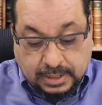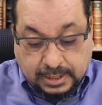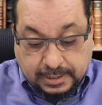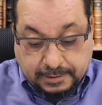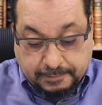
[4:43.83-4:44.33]

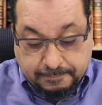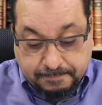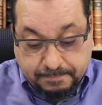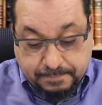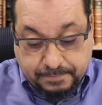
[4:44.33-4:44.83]

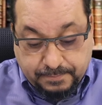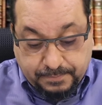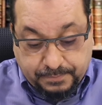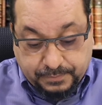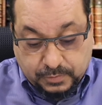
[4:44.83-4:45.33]

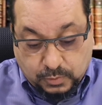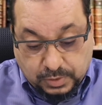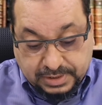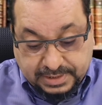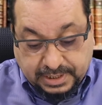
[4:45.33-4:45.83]

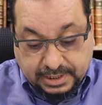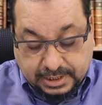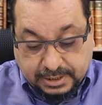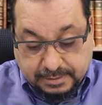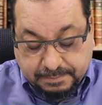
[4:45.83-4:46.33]
who is
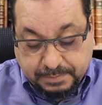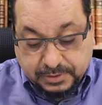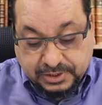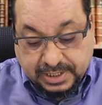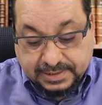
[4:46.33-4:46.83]
the
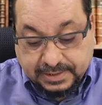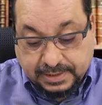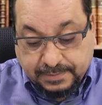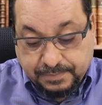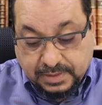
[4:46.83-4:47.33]

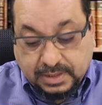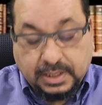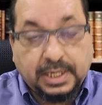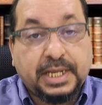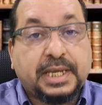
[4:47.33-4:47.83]
purchaser,
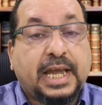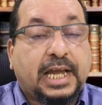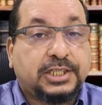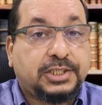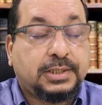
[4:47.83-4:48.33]
in a
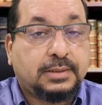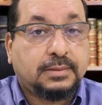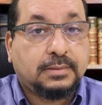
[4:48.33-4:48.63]
cash